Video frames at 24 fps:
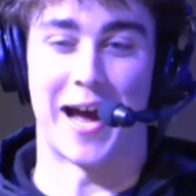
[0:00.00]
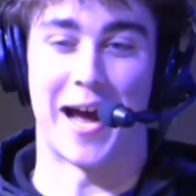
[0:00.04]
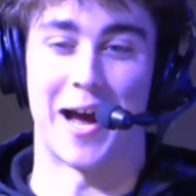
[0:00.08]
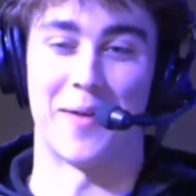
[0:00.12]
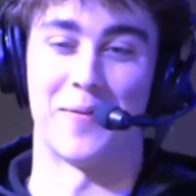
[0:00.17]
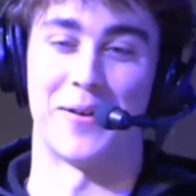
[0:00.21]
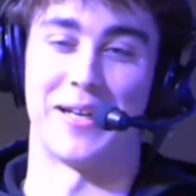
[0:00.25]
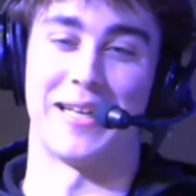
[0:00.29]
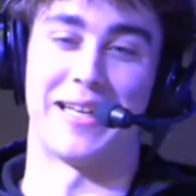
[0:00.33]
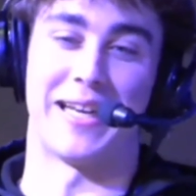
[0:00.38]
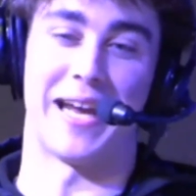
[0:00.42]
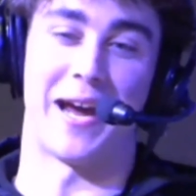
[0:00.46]
I
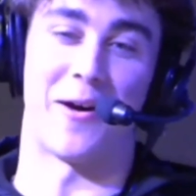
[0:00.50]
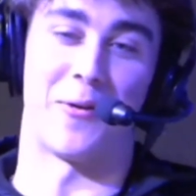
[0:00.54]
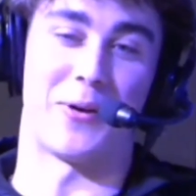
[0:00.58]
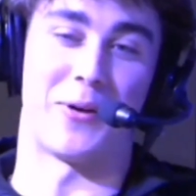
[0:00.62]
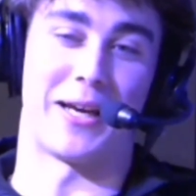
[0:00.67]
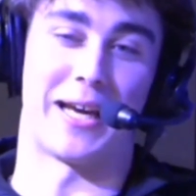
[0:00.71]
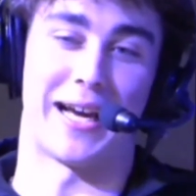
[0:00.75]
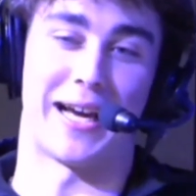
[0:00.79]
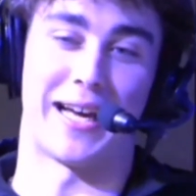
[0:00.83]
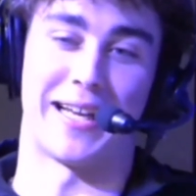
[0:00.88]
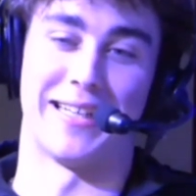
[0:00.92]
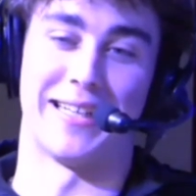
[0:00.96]
mean,
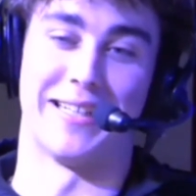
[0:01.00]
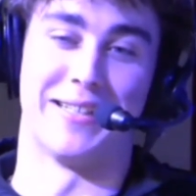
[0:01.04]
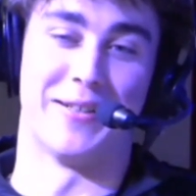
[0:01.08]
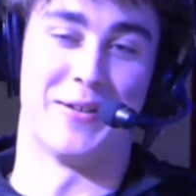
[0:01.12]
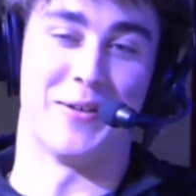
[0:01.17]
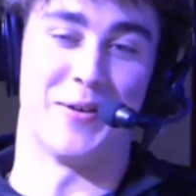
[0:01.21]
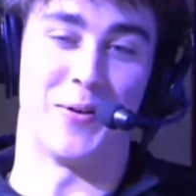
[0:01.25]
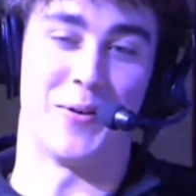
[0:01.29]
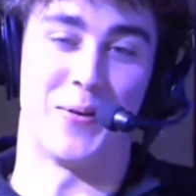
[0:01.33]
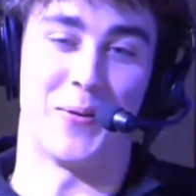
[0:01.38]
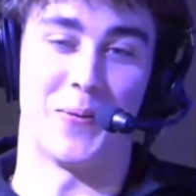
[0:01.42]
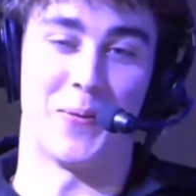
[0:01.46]
we got
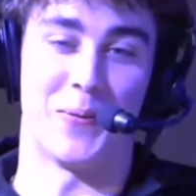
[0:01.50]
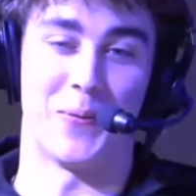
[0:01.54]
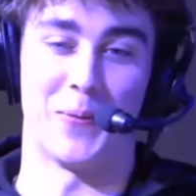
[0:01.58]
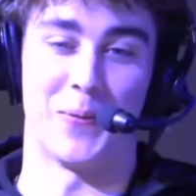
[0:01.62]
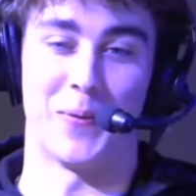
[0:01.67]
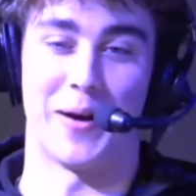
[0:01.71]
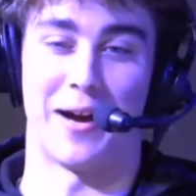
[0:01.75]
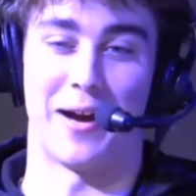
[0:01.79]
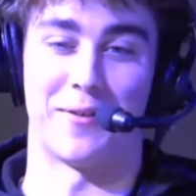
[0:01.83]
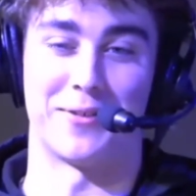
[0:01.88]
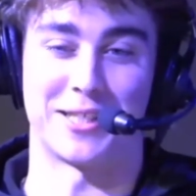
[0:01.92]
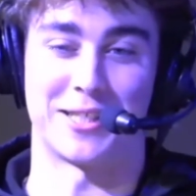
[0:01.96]

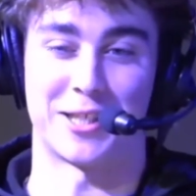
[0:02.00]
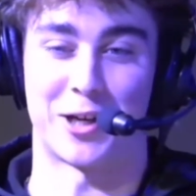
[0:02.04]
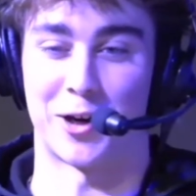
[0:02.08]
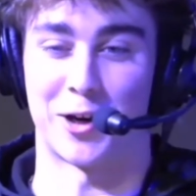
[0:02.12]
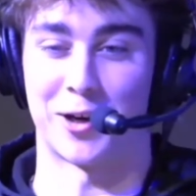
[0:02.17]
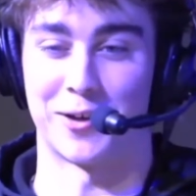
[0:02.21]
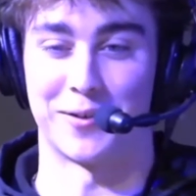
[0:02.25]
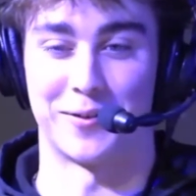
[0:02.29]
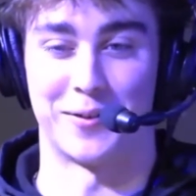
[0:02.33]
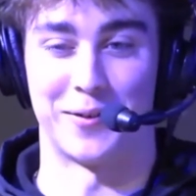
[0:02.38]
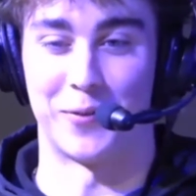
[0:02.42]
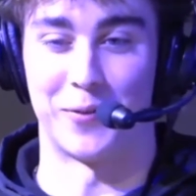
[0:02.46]
obviously
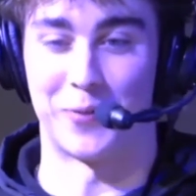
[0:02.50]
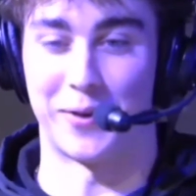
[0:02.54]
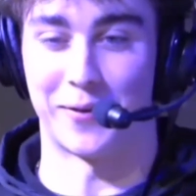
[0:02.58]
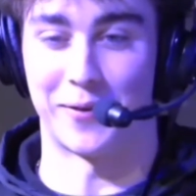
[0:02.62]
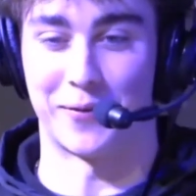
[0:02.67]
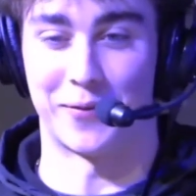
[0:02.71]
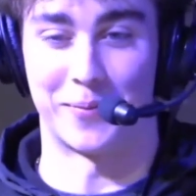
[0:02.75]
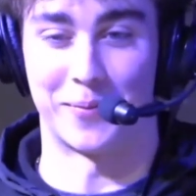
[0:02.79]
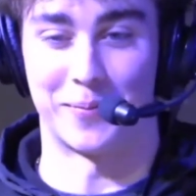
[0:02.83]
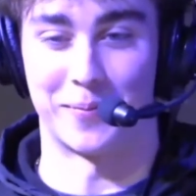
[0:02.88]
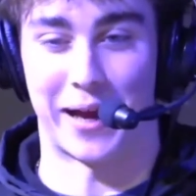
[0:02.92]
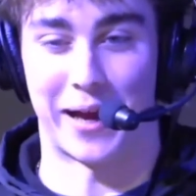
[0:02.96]

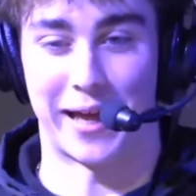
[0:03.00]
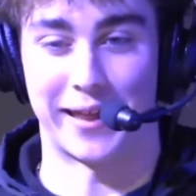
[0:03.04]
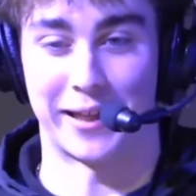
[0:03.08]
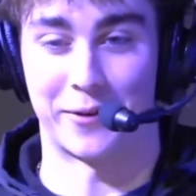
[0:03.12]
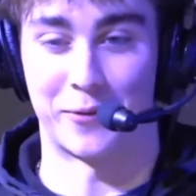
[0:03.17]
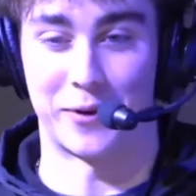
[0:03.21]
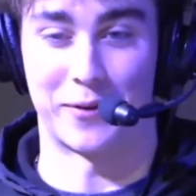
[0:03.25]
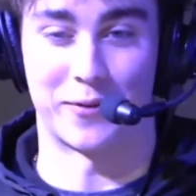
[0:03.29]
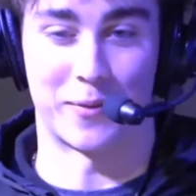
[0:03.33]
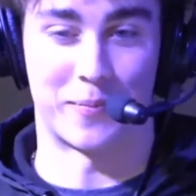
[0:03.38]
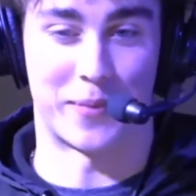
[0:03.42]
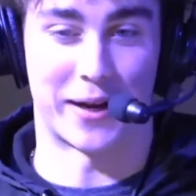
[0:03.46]
I
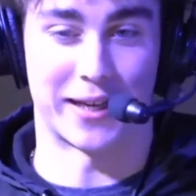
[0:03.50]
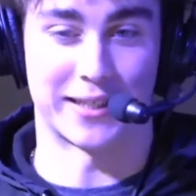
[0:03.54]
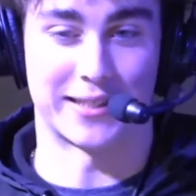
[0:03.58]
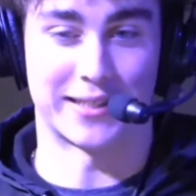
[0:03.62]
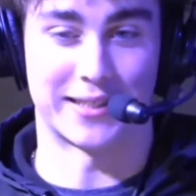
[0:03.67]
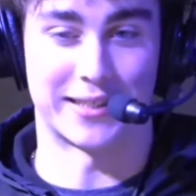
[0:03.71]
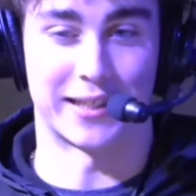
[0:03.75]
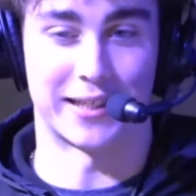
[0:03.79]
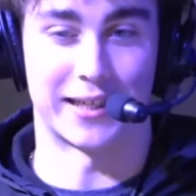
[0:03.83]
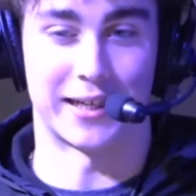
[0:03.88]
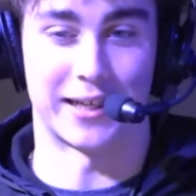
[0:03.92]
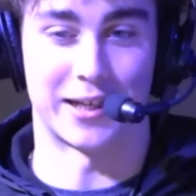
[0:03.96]
think we have the
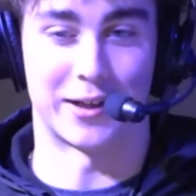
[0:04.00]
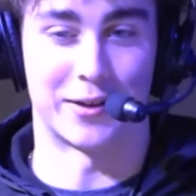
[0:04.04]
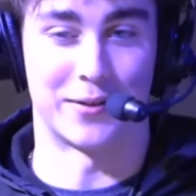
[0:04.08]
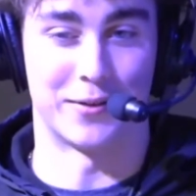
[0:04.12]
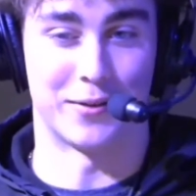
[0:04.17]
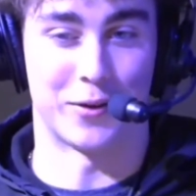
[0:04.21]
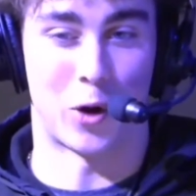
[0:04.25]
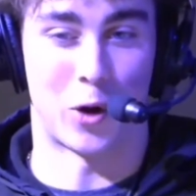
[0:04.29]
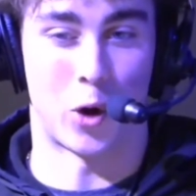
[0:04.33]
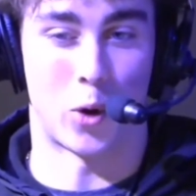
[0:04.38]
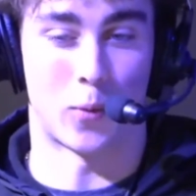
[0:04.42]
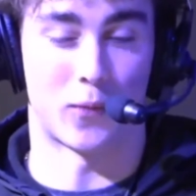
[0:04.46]
best
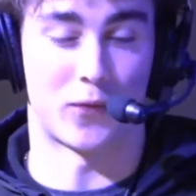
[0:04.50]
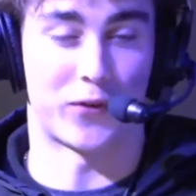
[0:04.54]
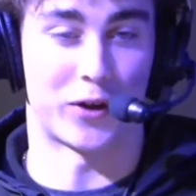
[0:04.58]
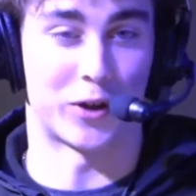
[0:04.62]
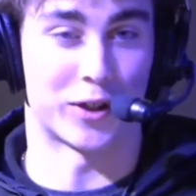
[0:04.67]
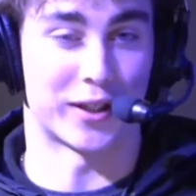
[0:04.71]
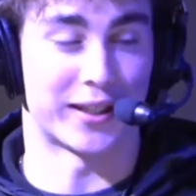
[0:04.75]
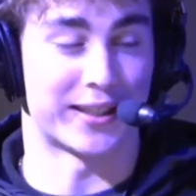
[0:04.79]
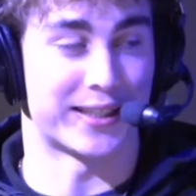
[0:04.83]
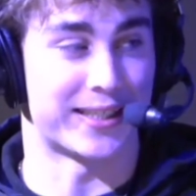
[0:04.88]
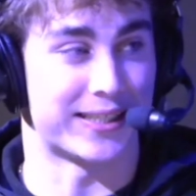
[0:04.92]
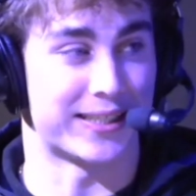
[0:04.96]
home
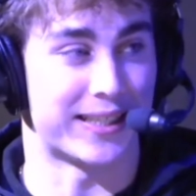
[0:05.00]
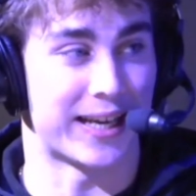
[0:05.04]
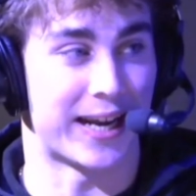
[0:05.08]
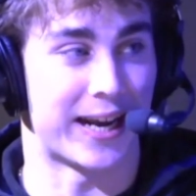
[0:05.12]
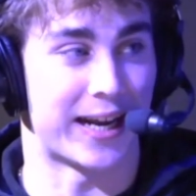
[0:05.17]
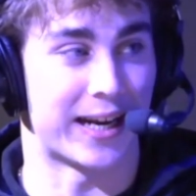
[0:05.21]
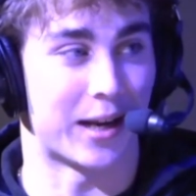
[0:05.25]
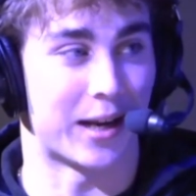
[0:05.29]
field in the state.